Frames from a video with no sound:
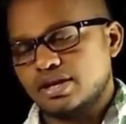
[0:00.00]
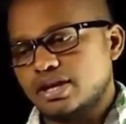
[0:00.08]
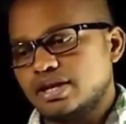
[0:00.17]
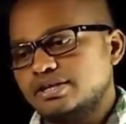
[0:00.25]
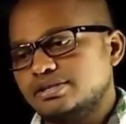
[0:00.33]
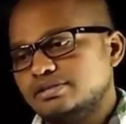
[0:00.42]

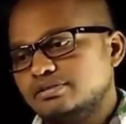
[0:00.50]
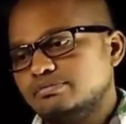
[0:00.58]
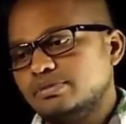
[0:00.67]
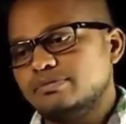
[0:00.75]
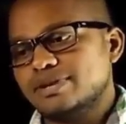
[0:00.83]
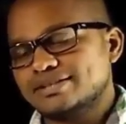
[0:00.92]
and
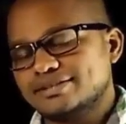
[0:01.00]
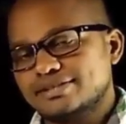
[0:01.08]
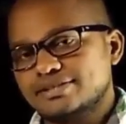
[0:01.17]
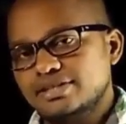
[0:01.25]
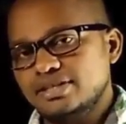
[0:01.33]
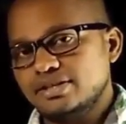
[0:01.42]
Bmax is
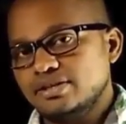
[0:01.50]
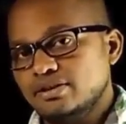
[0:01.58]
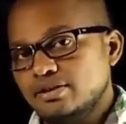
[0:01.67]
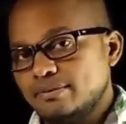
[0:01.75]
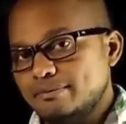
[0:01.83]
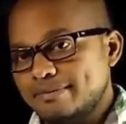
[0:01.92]
the
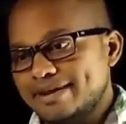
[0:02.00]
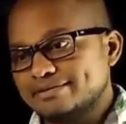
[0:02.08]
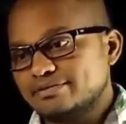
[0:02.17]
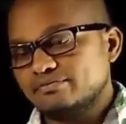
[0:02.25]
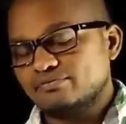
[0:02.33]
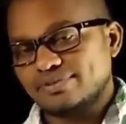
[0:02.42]

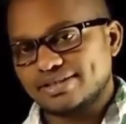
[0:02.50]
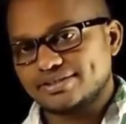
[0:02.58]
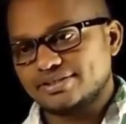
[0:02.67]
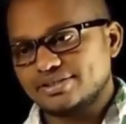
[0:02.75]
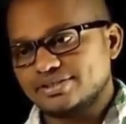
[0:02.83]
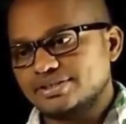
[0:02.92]
maximum flux
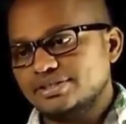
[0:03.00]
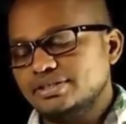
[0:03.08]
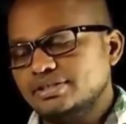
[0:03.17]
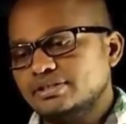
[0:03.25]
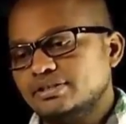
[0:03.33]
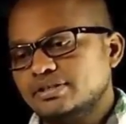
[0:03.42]
density,
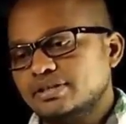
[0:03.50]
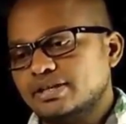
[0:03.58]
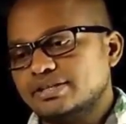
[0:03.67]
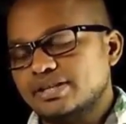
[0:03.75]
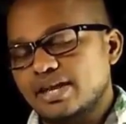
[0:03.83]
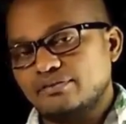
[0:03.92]

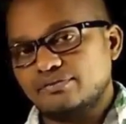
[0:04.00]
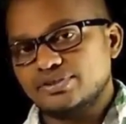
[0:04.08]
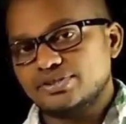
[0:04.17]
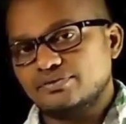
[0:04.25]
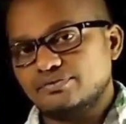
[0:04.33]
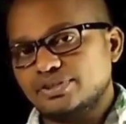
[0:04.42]
and F is
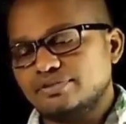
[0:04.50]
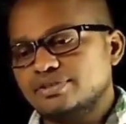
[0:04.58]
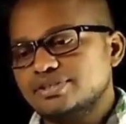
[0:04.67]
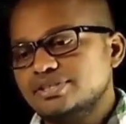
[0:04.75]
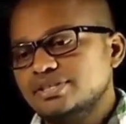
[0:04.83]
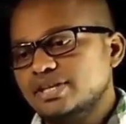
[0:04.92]
the
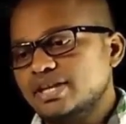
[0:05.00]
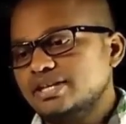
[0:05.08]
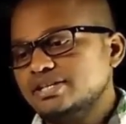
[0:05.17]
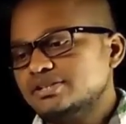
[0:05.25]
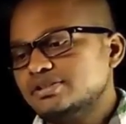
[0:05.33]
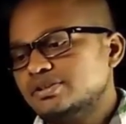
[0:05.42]
frequency,
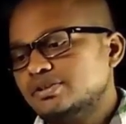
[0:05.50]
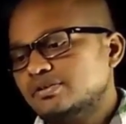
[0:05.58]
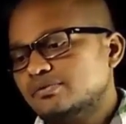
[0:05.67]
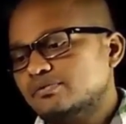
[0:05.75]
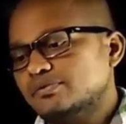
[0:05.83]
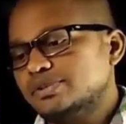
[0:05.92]
and
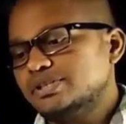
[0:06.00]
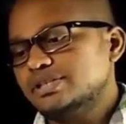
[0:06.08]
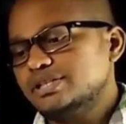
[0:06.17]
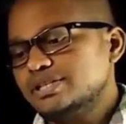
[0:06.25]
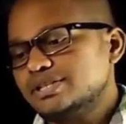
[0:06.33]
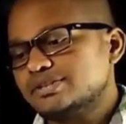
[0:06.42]
V
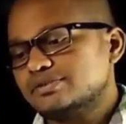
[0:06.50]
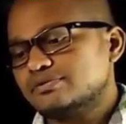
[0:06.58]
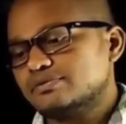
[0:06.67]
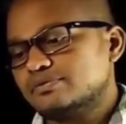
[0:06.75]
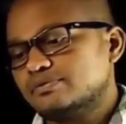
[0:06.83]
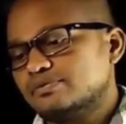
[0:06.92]
is
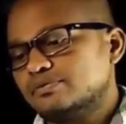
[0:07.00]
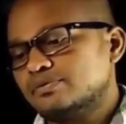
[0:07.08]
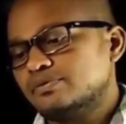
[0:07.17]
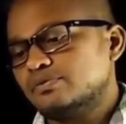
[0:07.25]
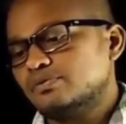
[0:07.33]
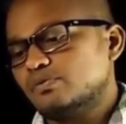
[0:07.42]

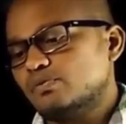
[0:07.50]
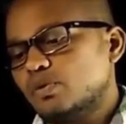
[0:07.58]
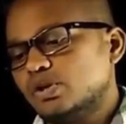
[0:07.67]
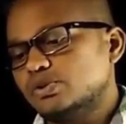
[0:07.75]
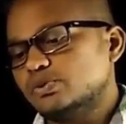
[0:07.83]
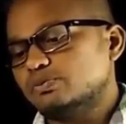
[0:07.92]

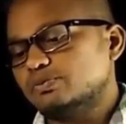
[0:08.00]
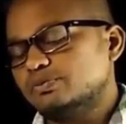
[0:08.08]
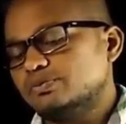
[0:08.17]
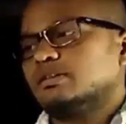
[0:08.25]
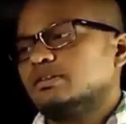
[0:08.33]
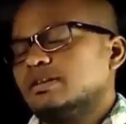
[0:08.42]
volume.
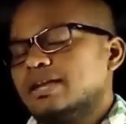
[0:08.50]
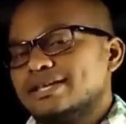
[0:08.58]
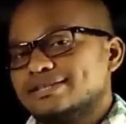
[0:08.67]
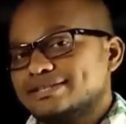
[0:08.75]
As